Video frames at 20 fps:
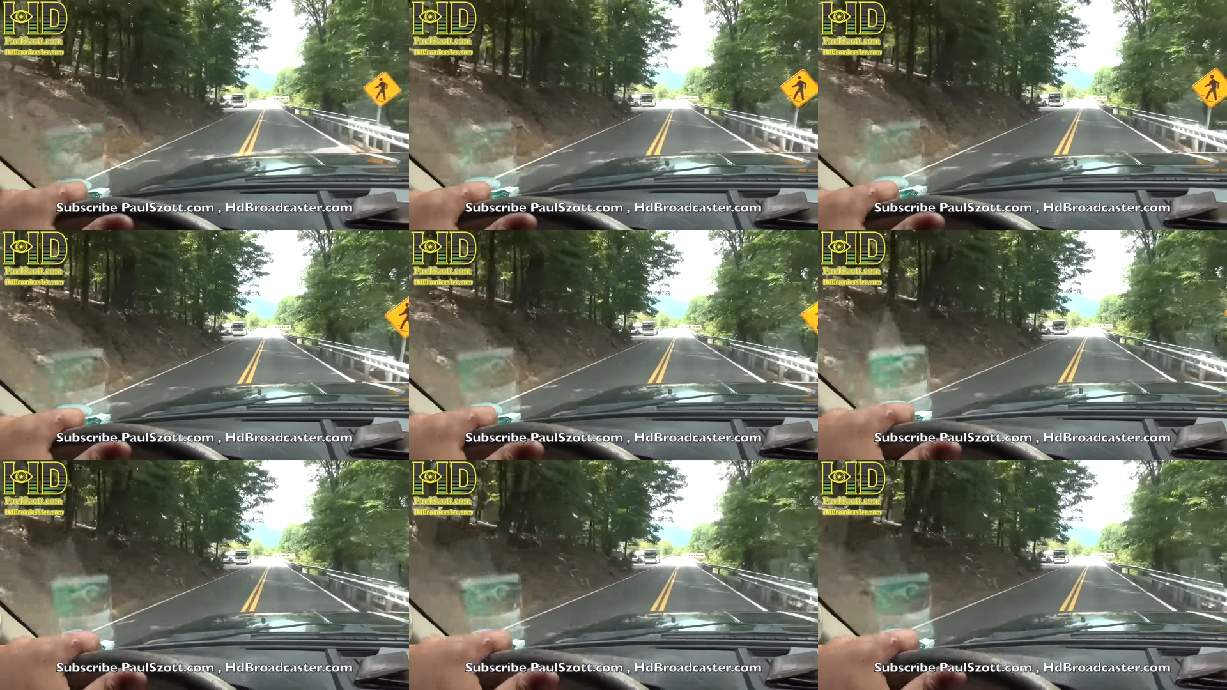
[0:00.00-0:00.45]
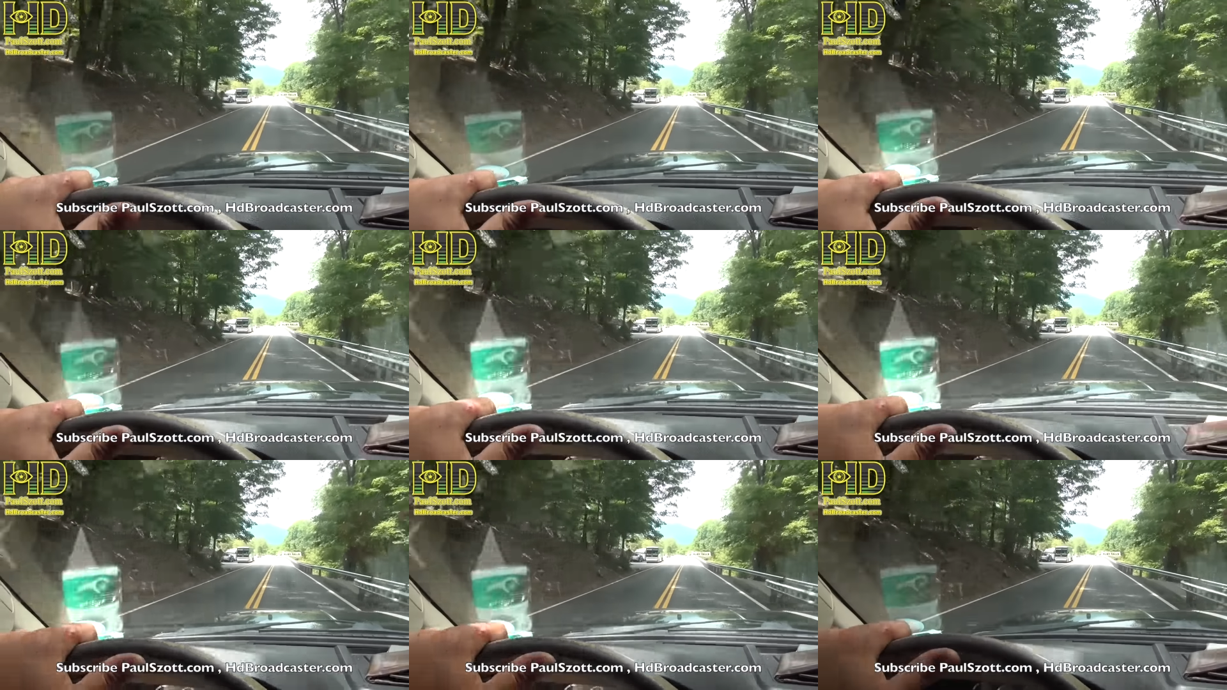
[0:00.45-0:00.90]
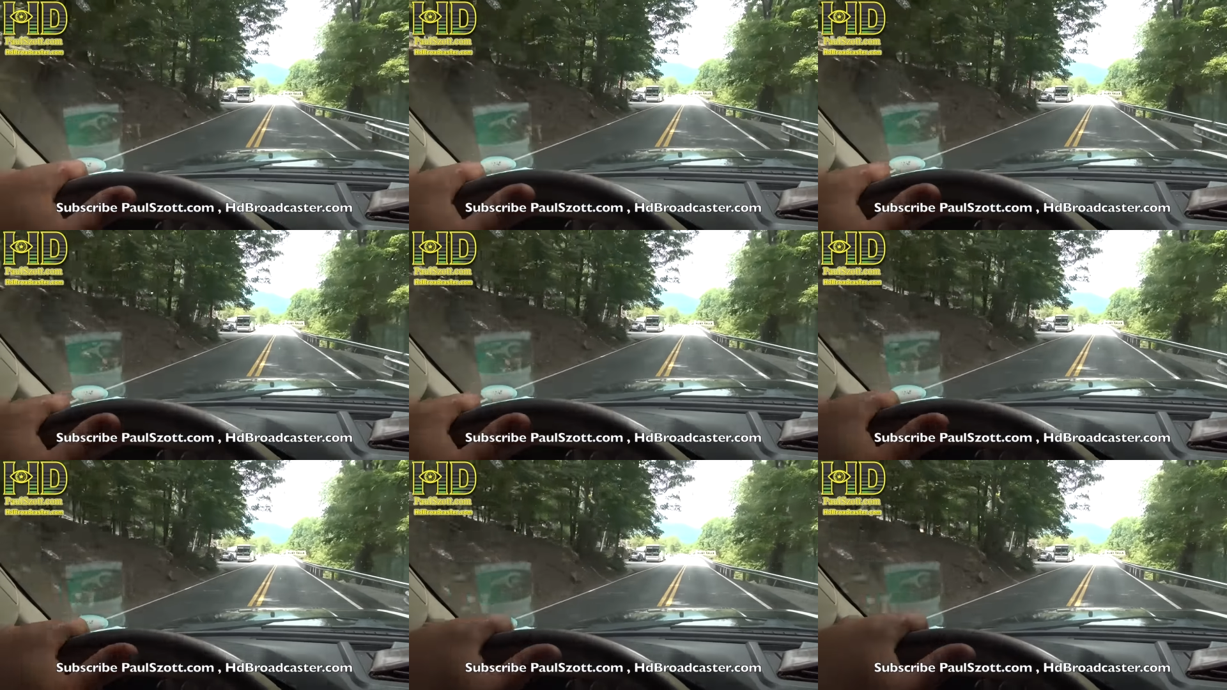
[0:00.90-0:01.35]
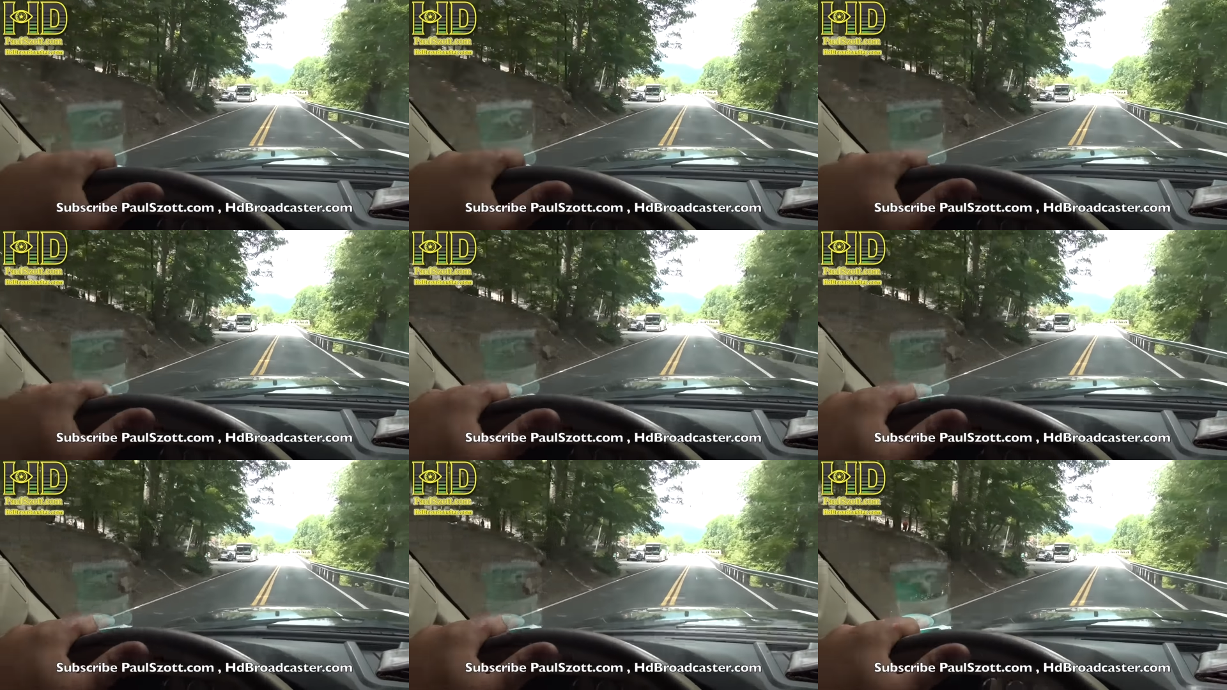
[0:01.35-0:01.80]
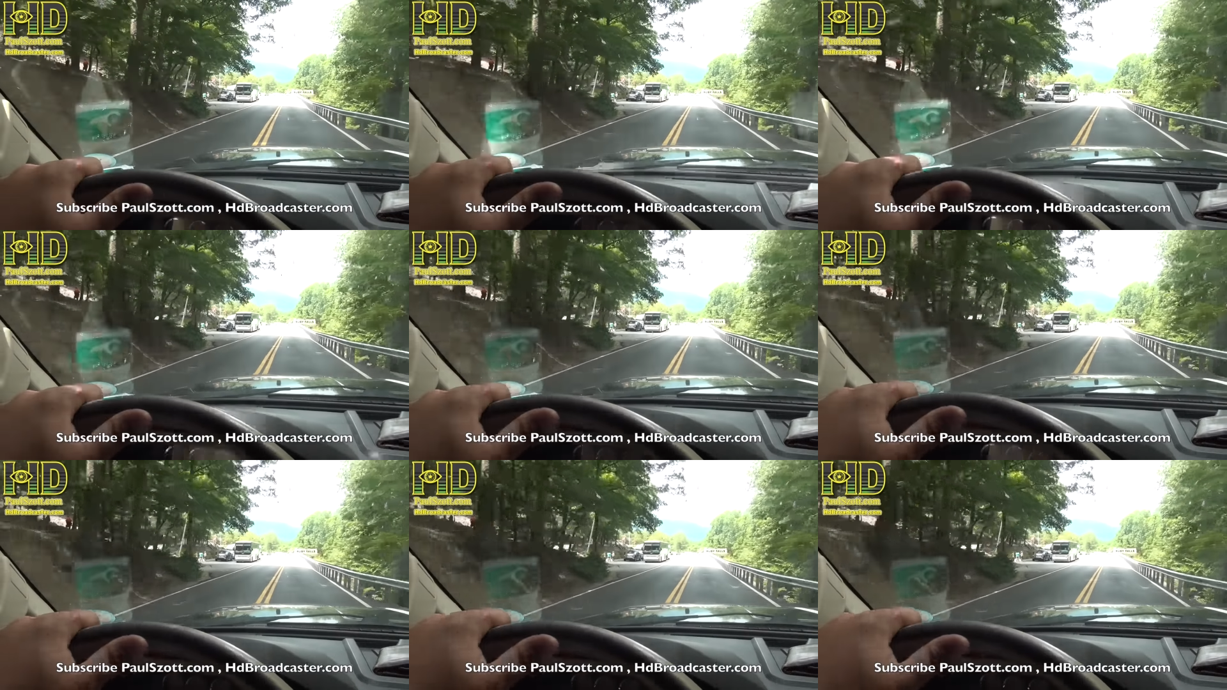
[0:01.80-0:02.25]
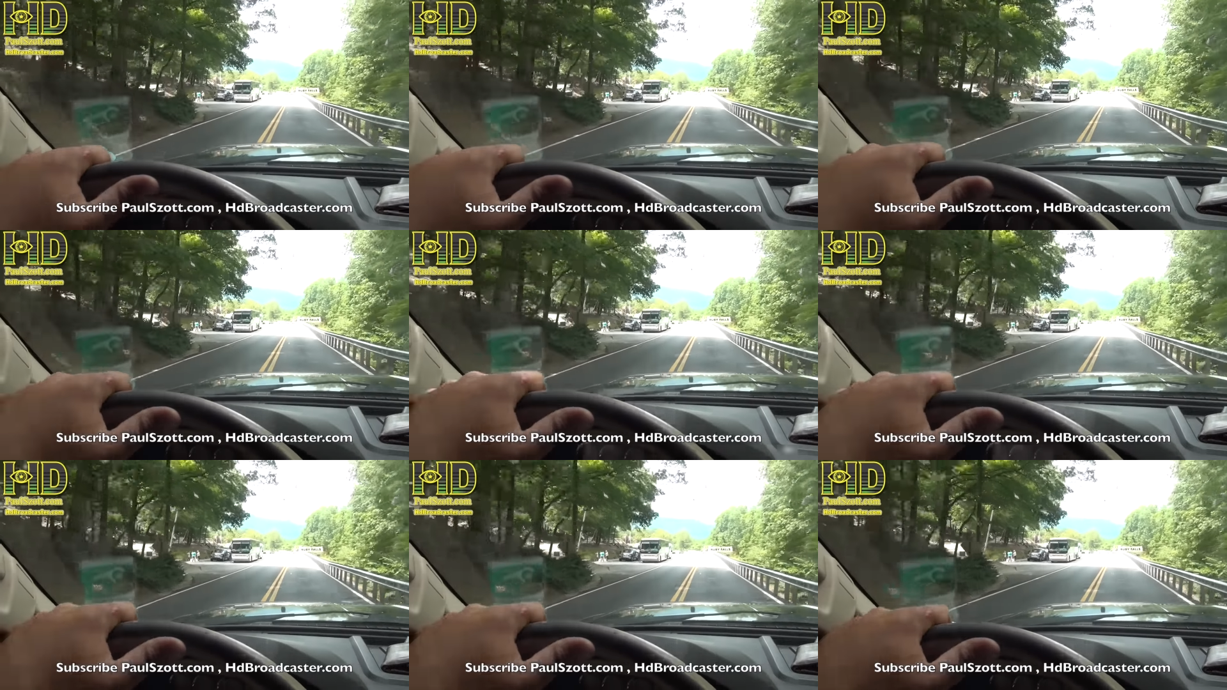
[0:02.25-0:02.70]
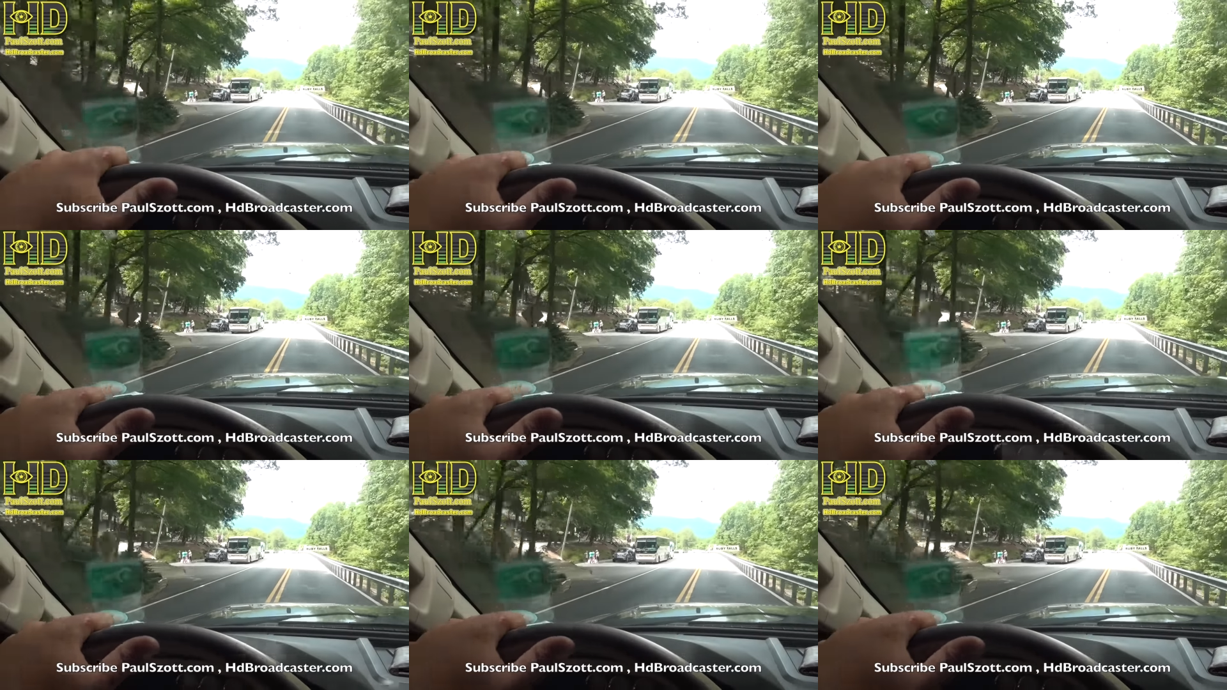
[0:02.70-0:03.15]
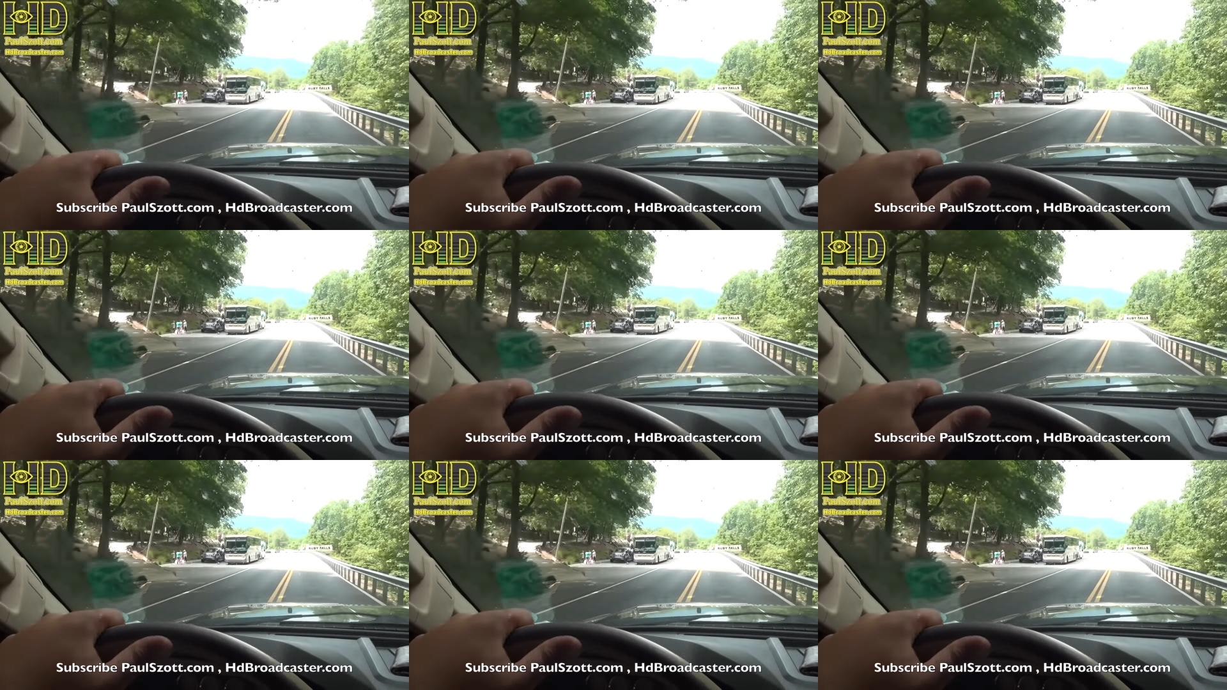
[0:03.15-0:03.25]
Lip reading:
[unreadable: no face in view]